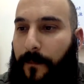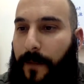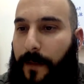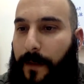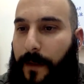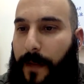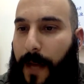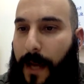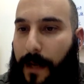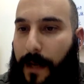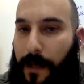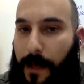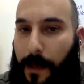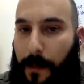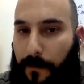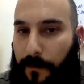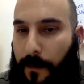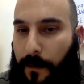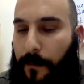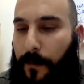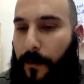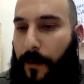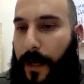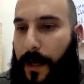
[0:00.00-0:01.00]
that come
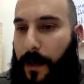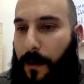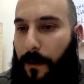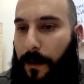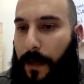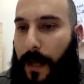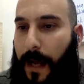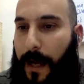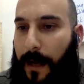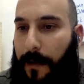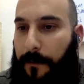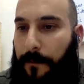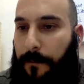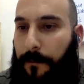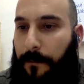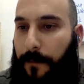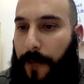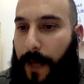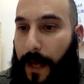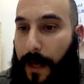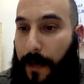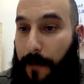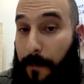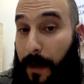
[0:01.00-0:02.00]
from Greek or Latin,
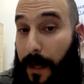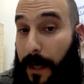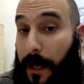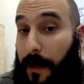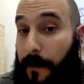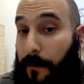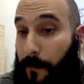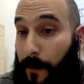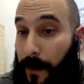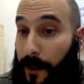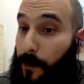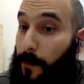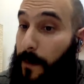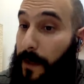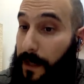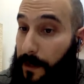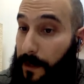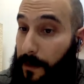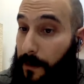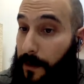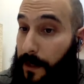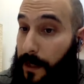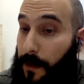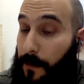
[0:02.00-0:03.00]
and many of which we
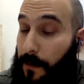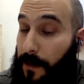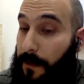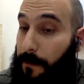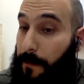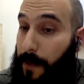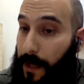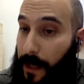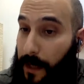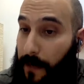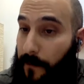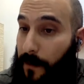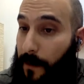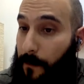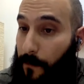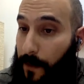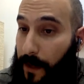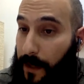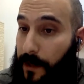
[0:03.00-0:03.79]
still use. Many of them we